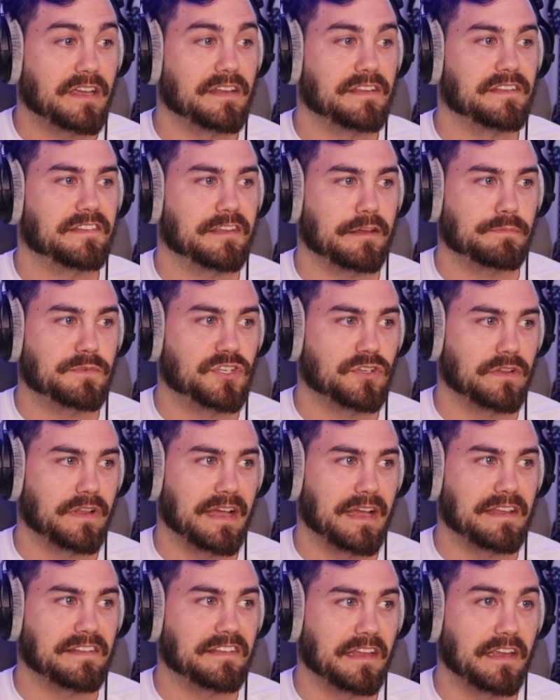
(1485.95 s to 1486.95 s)

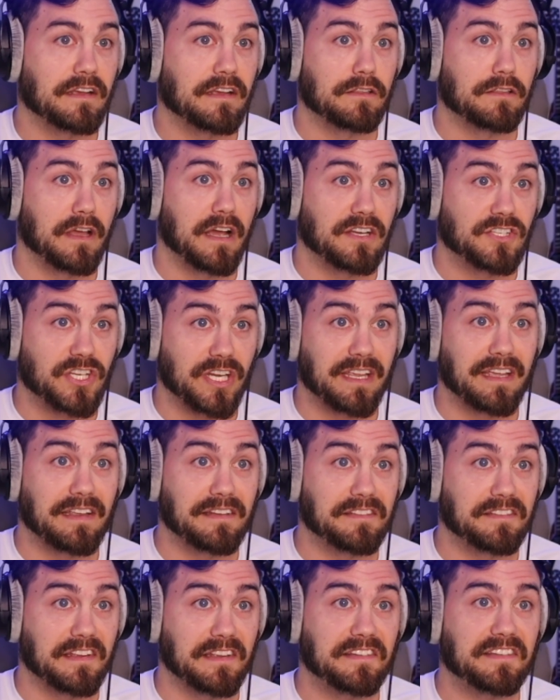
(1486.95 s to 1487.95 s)
conceptualizing logic
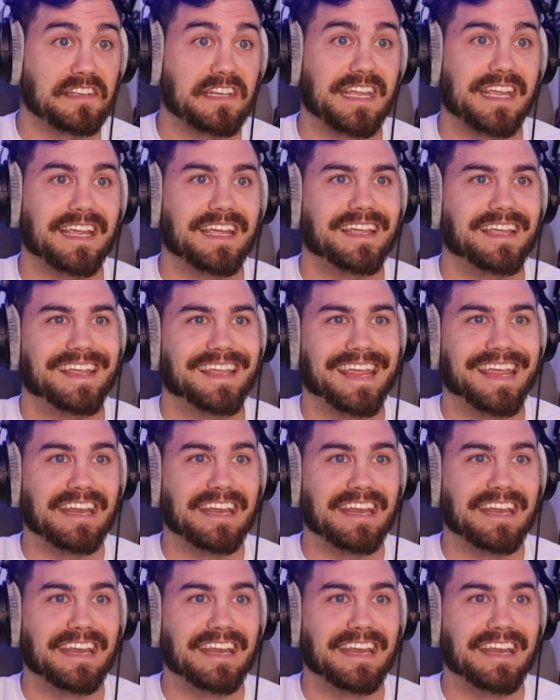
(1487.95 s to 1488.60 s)
existing